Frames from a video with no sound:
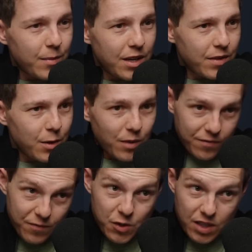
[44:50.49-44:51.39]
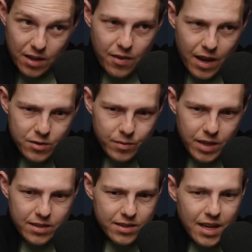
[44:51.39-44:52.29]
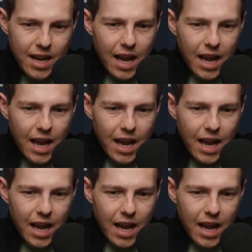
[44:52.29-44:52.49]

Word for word: I made a video when it first hit a thousand bucks,